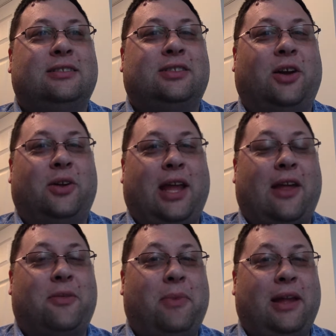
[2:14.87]

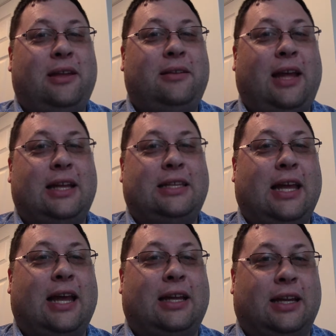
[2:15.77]
yeah, the main
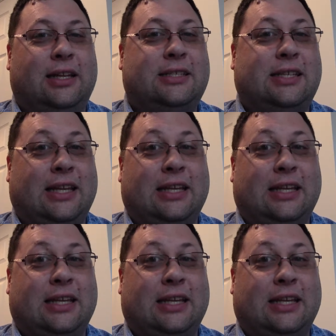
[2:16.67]
antagonist